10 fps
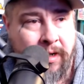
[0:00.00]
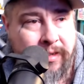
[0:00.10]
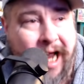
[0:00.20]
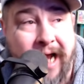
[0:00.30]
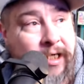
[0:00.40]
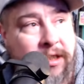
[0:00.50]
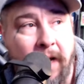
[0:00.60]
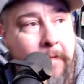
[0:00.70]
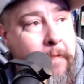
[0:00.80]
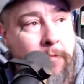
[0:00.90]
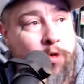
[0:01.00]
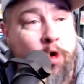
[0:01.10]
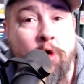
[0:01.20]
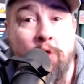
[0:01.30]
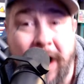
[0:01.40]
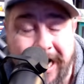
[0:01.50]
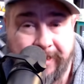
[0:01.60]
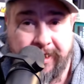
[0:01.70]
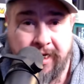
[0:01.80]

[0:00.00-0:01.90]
That is crazy.